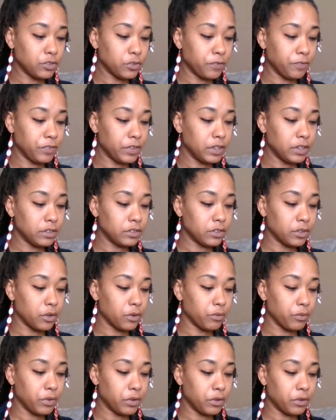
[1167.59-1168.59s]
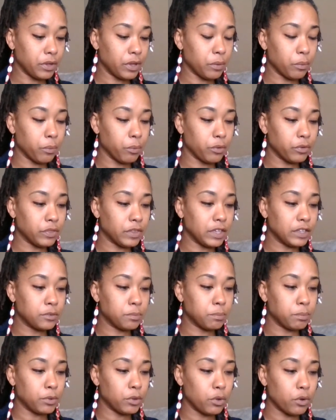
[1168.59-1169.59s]
Your feelings are real and worth
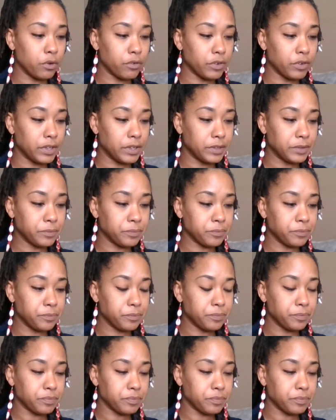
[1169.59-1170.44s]
exploring.